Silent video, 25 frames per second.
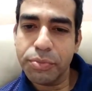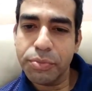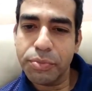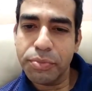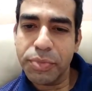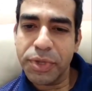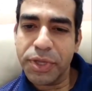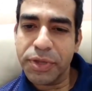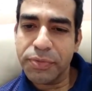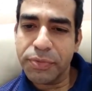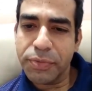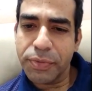
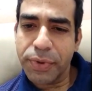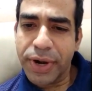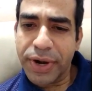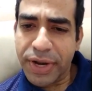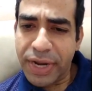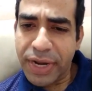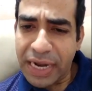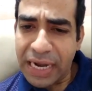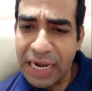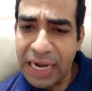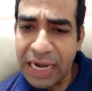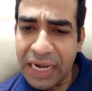be
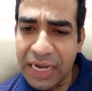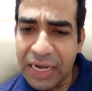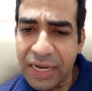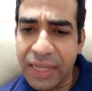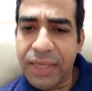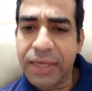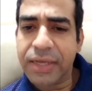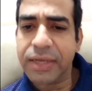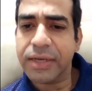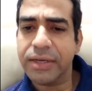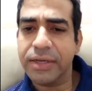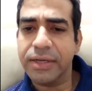very
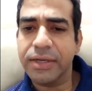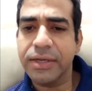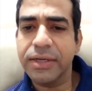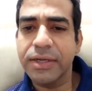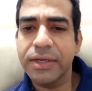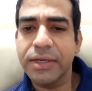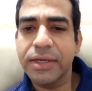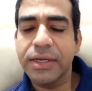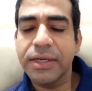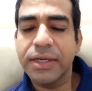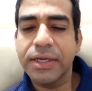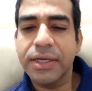clear
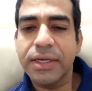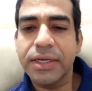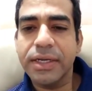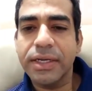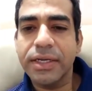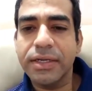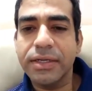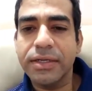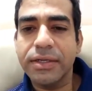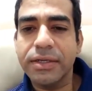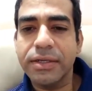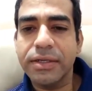
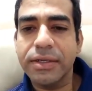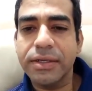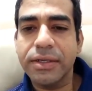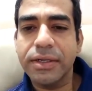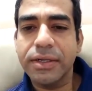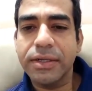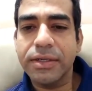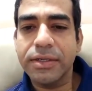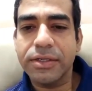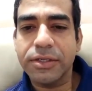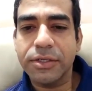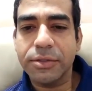
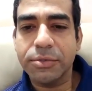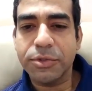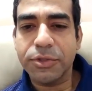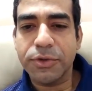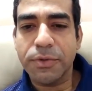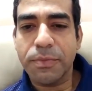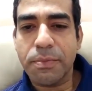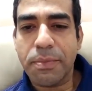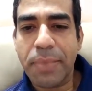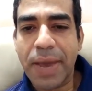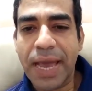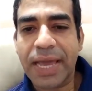in terms
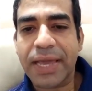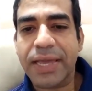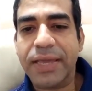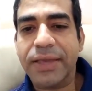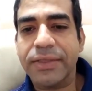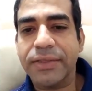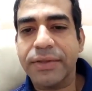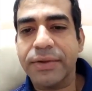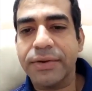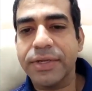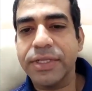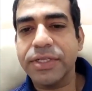of
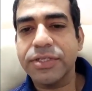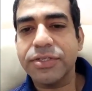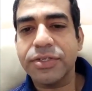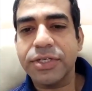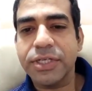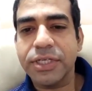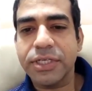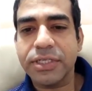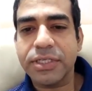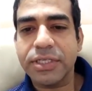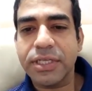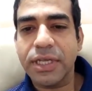backing their
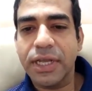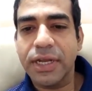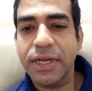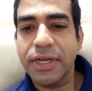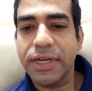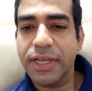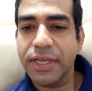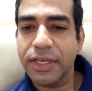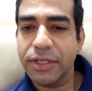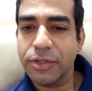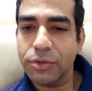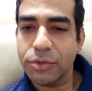instincts and
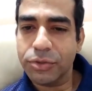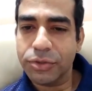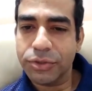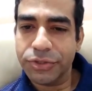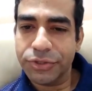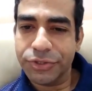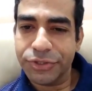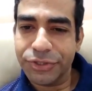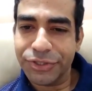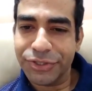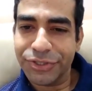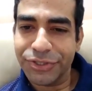taking those
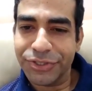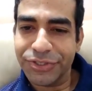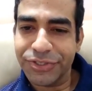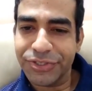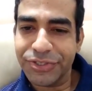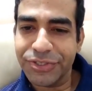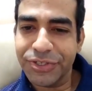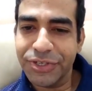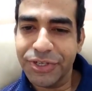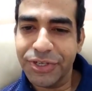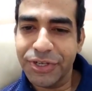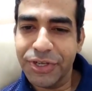
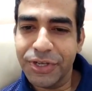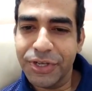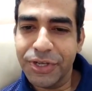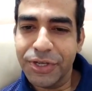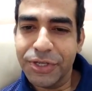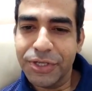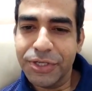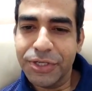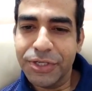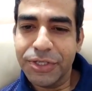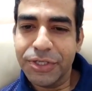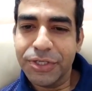decisions.
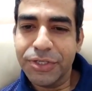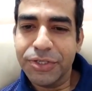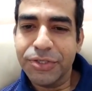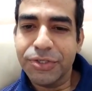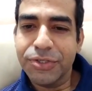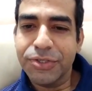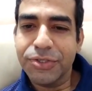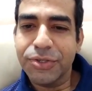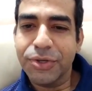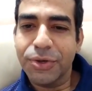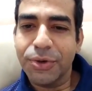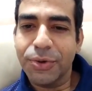
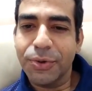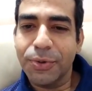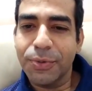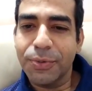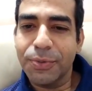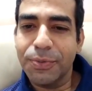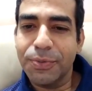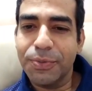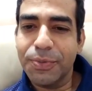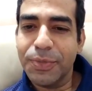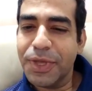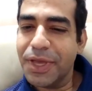So
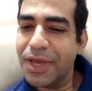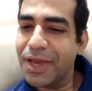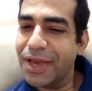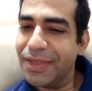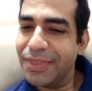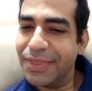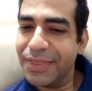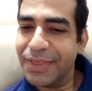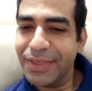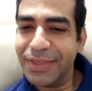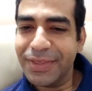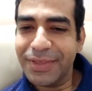yeah,
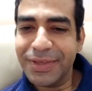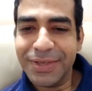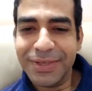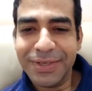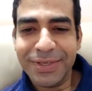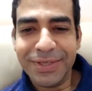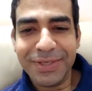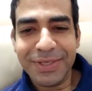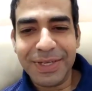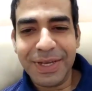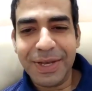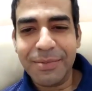I think
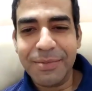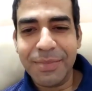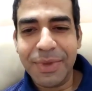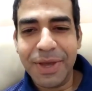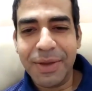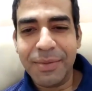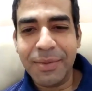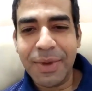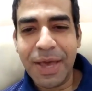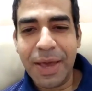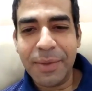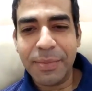
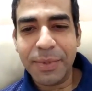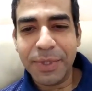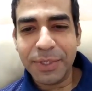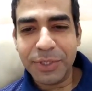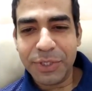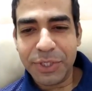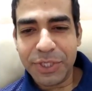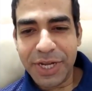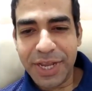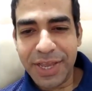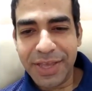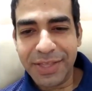I'm happy
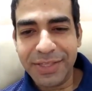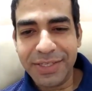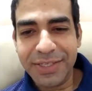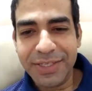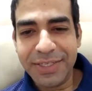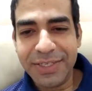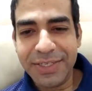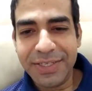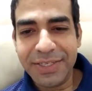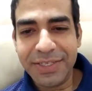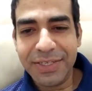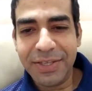to share
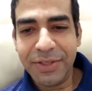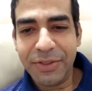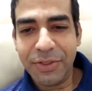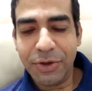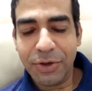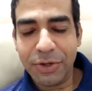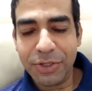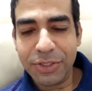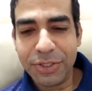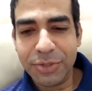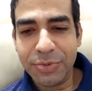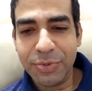these
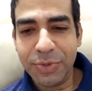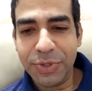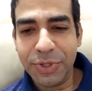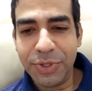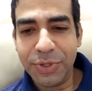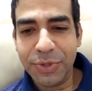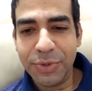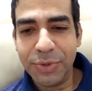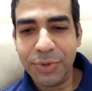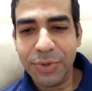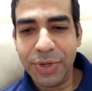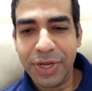thoughts with
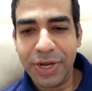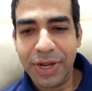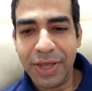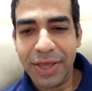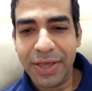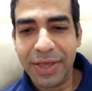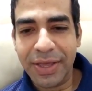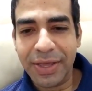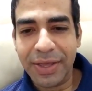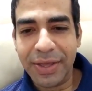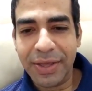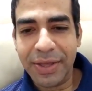you, and
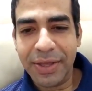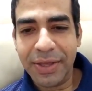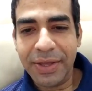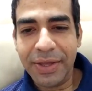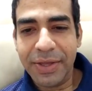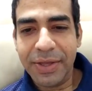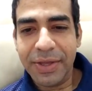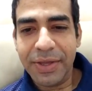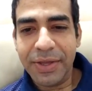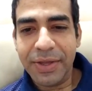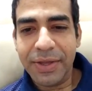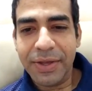I
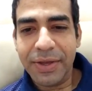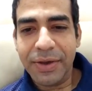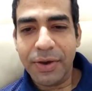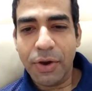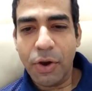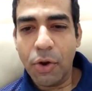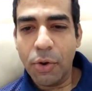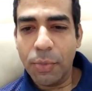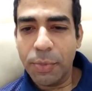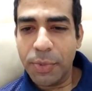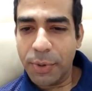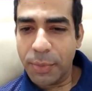
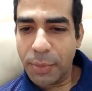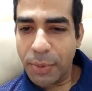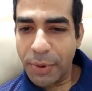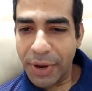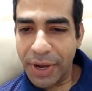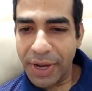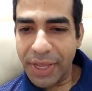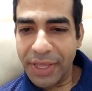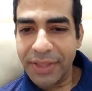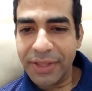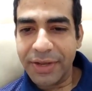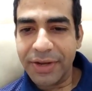hope and
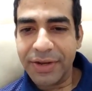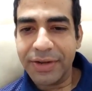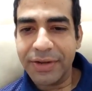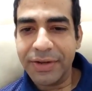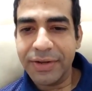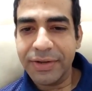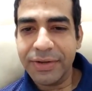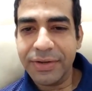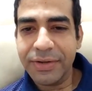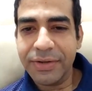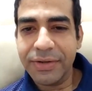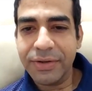pray that
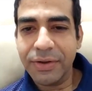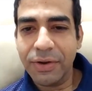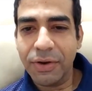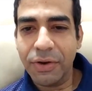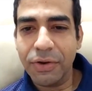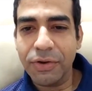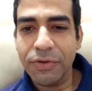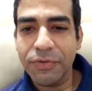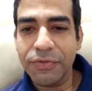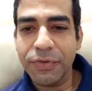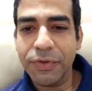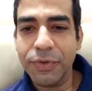
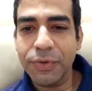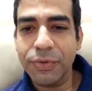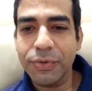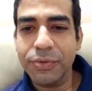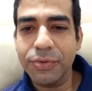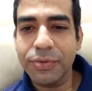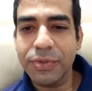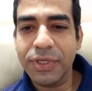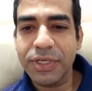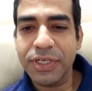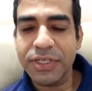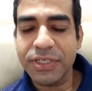all of
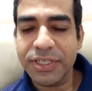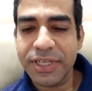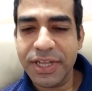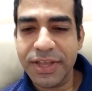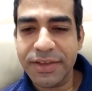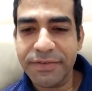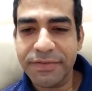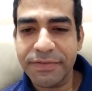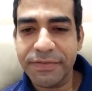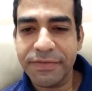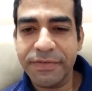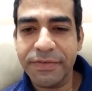you are
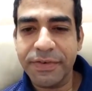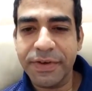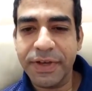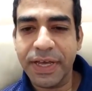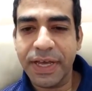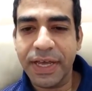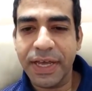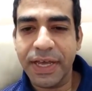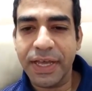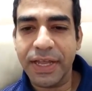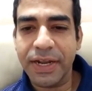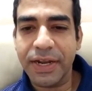safe
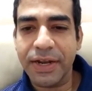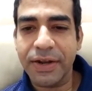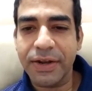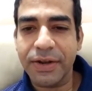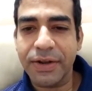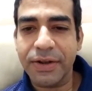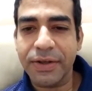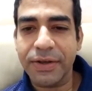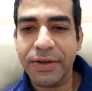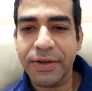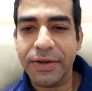and